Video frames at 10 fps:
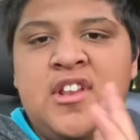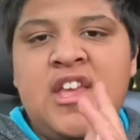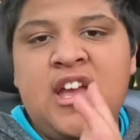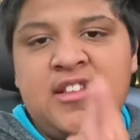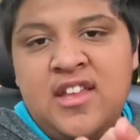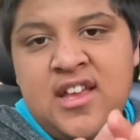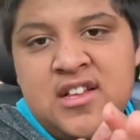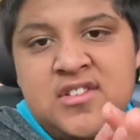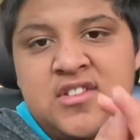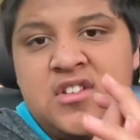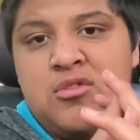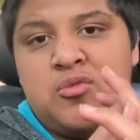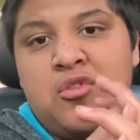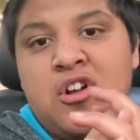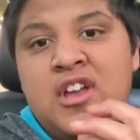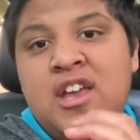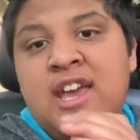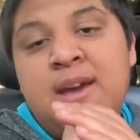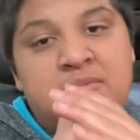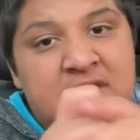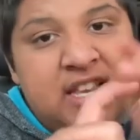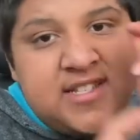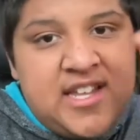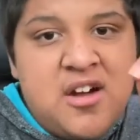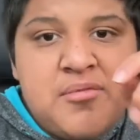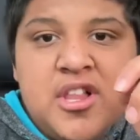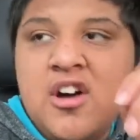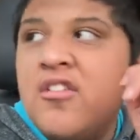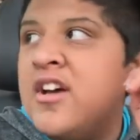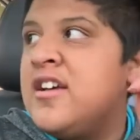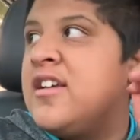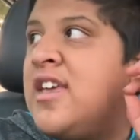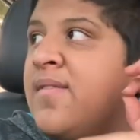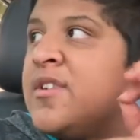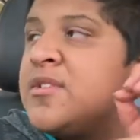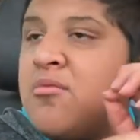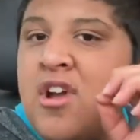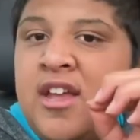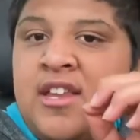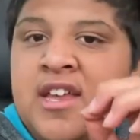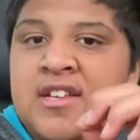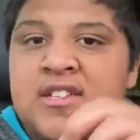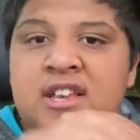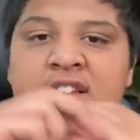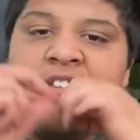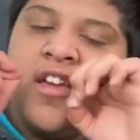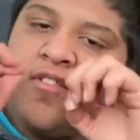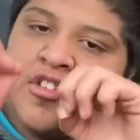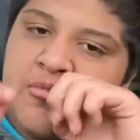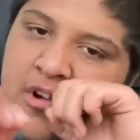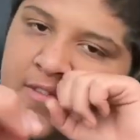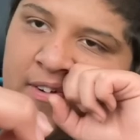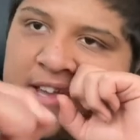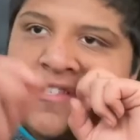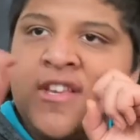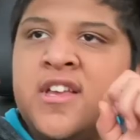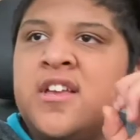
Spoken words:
the ideas, and so much more. And please, down below, give us more ideas. Give us more advice.